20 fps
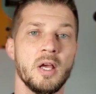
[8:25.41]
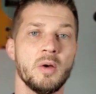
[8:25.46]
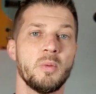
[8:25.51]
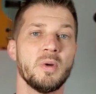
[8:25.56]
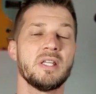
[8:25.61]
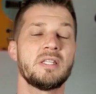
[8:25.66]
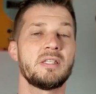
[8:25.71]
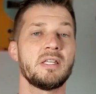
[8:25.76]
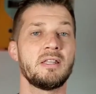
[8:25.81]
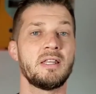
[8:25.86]

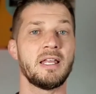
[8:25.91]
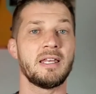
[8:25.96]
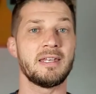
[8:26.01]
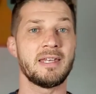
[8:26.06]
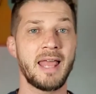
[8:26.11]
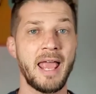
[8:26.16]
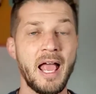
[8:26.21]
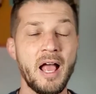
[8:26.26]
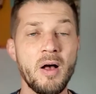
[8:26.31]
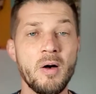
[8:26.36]
we see that
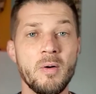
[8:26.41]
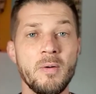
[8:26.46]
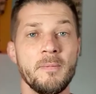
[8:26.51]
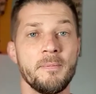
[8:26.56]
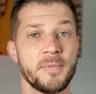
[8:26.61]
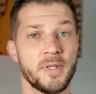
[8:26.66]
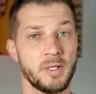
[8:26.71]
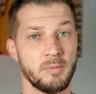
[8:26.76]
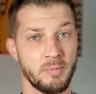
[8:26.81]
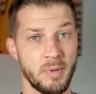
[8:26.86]
now,
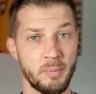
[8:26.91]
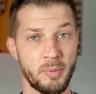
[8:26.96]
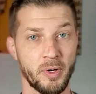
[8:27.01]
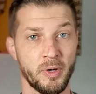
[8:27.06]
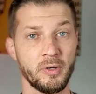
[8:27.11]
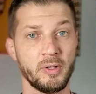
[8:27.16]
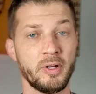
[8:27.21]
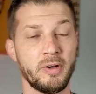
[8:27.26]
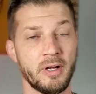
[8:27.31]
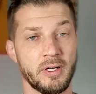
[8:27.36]
remember
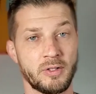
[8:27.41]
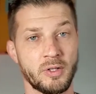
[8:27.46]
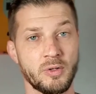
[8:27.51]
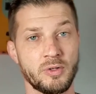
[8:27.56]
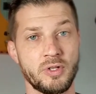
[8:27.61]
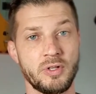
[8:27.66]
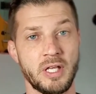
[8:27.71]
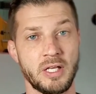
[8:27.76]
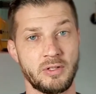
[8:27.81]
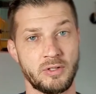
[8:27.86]
earlier I
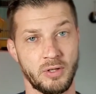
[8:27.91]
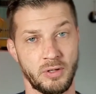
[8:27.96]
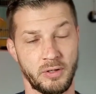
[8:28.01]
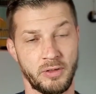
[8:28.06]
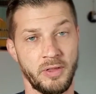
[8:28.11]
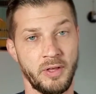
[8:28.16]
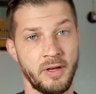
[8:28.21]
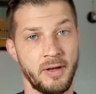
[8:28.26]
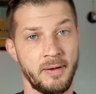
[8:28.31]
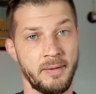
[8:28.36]
told you they took
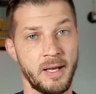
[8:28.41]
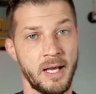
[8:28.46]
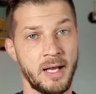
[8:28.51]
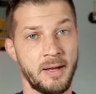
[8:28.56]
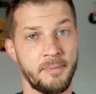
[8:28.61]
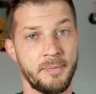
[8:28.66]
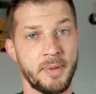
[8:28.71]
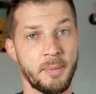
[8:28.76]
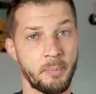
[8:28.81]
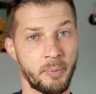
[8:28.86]

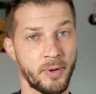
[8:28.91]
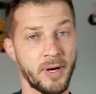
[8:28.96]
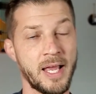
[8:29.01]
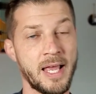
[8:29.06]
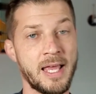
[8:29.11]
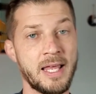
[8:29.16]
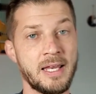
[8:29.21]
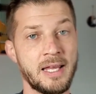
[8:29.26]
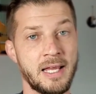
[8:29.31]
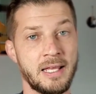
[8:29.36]
the bread